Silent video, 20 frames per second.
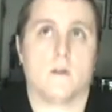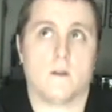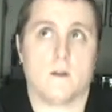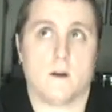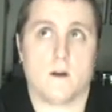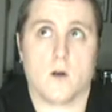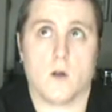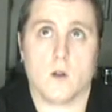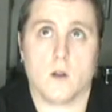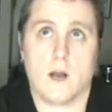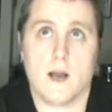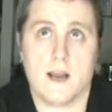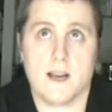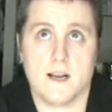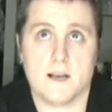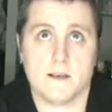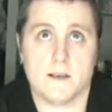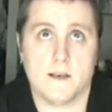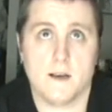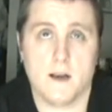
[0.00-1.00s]
The
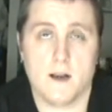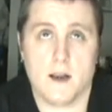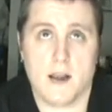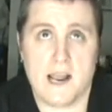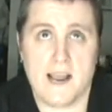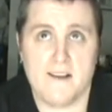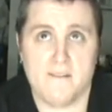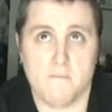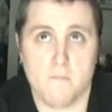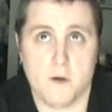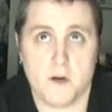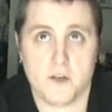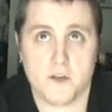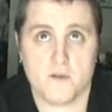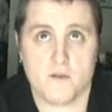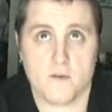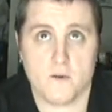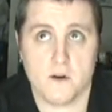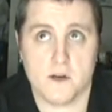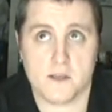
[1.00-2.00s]
client didn't have
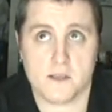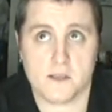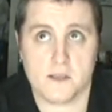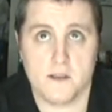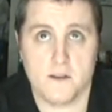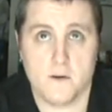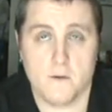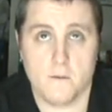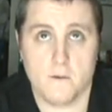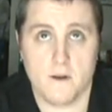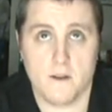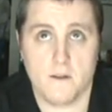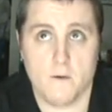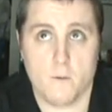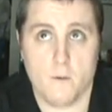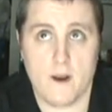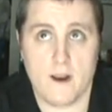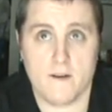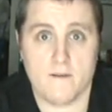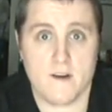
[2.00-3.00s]
much for us in the, in
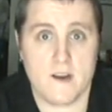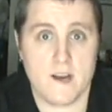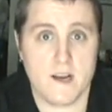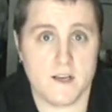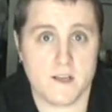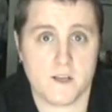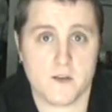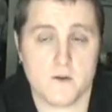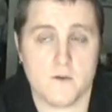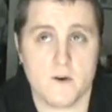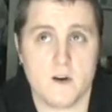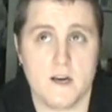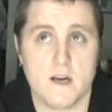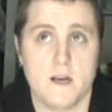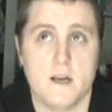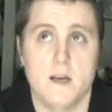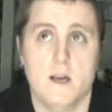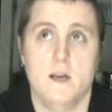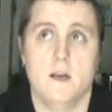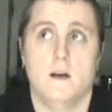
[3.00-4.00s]
the way of
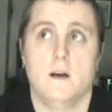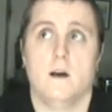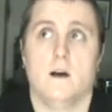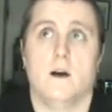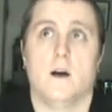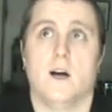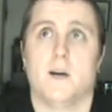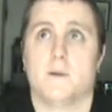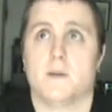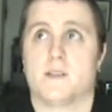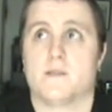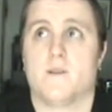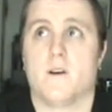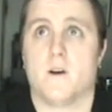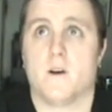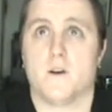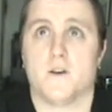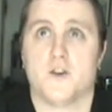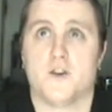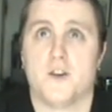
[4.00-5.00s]
history. Um, as
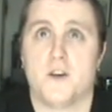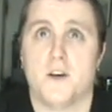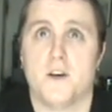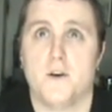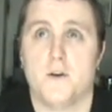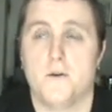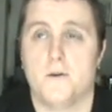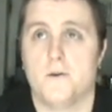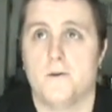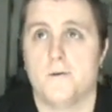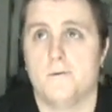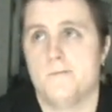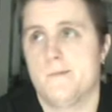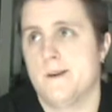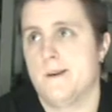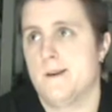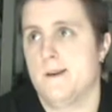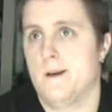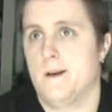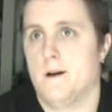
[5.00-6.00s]
far as she knew,
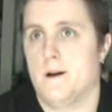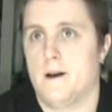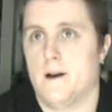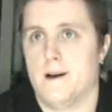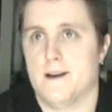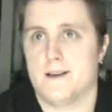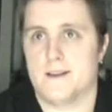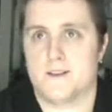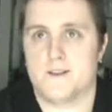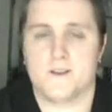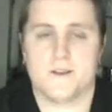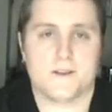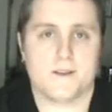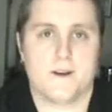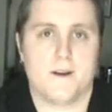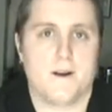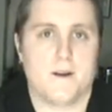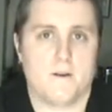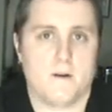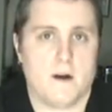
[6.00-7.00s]
uh, it's just
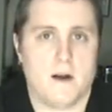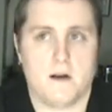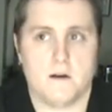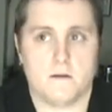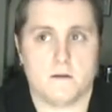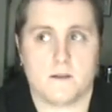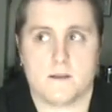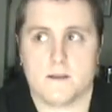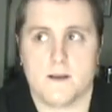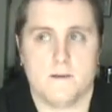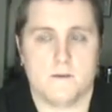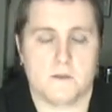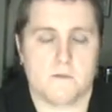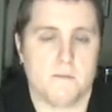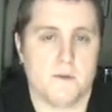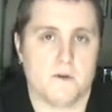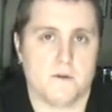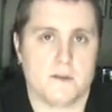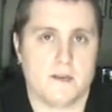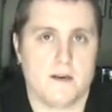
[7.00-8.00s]
another house that was
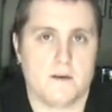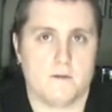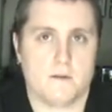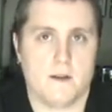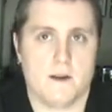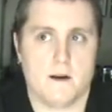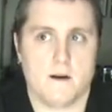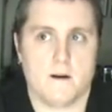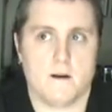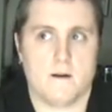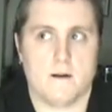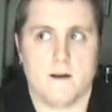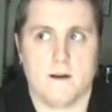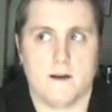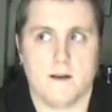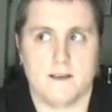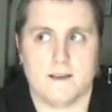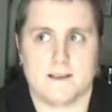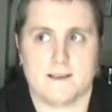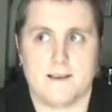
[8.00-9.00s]
built out there.
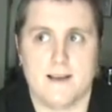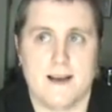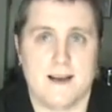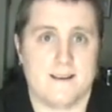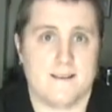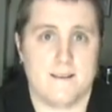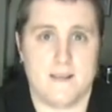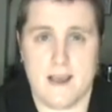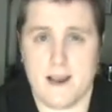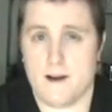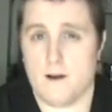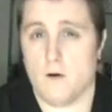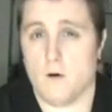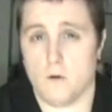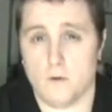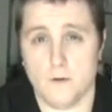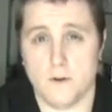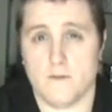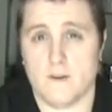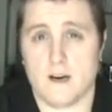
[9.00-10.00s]
Uh, it's not that
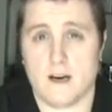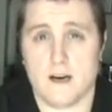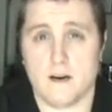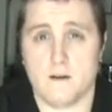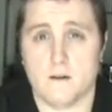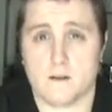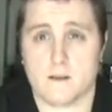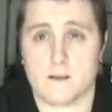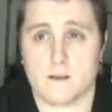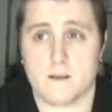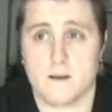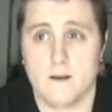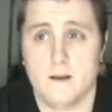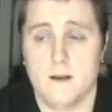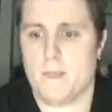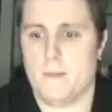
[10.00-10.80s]
old of a house.